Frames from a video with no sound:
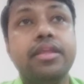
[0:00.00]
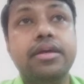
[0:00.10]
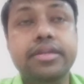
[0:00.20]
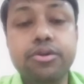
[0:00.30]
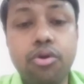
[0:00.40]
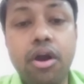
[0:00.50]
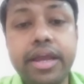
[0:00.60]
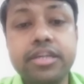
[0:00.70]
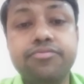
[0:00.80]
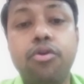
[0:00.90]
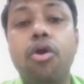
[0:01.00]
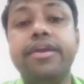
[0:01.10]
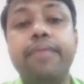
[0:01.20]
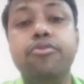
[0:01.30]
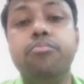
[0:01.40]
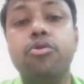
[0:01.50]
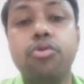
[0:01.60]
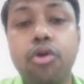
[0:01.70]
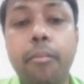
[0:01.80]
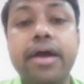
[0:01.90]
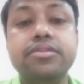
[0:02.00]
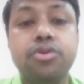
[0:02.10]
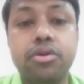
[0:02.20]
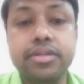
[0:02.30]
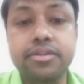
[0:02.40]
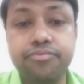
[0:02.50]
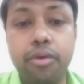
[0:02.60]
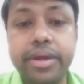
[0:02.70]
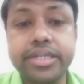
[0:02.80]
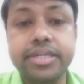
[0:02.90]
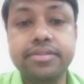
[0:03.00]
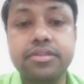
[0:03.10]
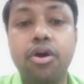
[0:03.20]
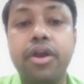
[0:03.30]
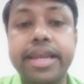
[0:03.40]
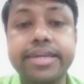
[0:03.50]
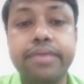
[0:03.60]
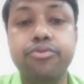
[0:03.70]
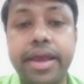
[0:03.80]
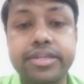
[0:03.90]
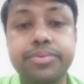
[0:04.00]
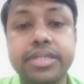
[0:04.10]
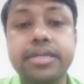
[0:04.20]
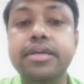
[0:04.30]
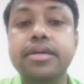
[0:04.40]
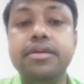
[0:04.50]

neocortex for all type of motor commands or informations or any type of activity.